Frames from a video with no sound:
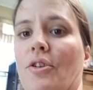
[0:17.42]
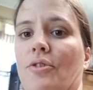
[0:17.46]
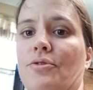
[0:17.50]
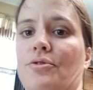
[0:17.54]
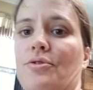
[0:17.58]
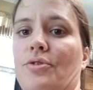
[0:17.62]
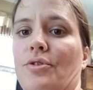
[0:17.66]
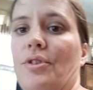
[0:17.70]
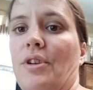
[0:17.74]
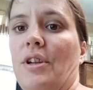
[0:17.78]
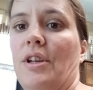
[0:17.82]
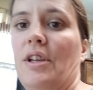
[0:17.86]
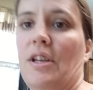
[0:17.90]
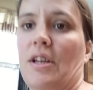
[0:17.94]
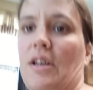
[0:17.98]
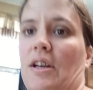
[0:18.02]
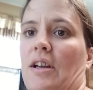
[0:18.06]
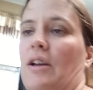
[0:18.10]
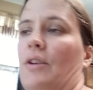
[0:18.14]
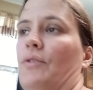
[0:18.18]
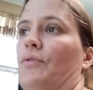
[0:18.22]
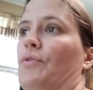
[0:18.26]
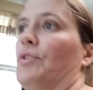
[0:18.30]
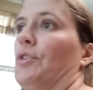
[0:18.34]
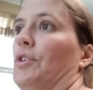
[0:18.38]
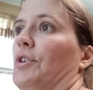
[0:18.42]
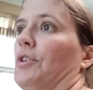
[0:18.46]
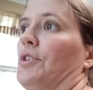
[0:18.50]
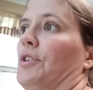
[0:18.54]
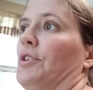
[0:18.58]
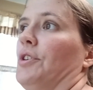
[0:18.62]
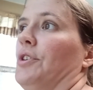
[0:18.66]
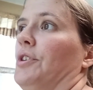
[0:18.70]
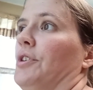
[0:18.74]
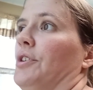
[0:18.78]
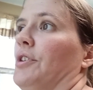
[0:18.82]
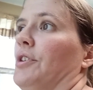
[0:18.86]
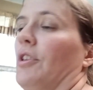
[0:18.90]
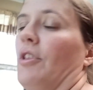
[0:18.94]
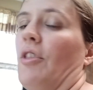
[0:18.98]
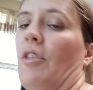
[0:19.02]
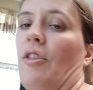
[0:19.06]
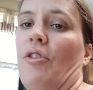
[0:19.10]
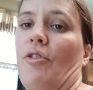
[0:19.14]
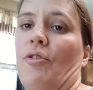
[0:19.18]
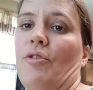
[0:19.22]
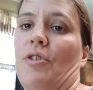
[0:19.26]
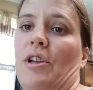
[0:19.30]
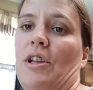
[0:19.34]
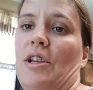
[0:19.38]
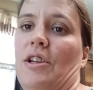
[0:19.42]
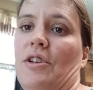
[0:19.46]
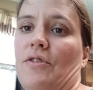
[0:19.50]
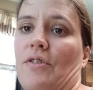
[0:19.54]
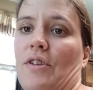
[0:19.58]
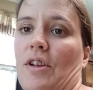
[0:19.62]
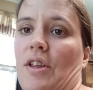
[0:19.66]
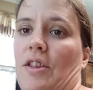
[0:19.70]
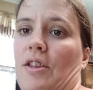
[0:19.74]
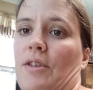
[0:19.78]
So today I have another zucchini